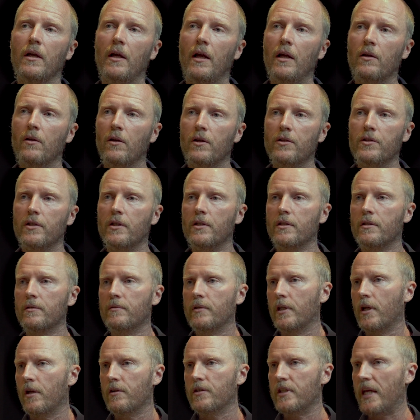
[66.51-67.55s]
and not just,
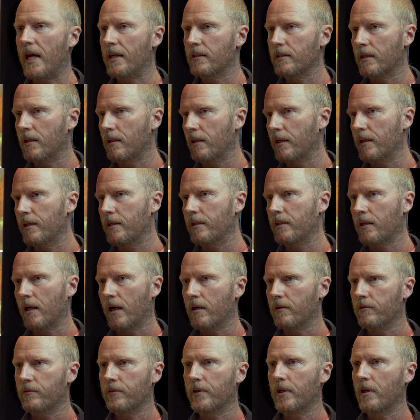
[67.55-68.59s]
tactically, kind
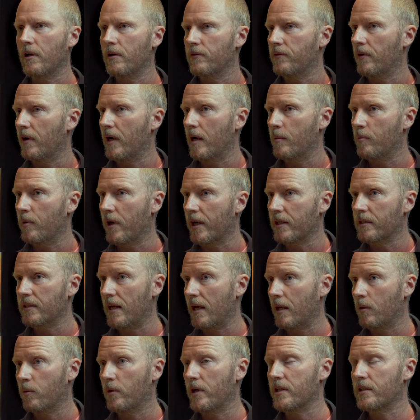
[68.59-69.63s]
of, a fire breaks
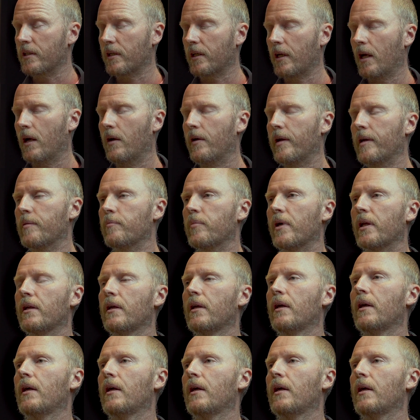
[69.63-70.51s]
out, where's it going, but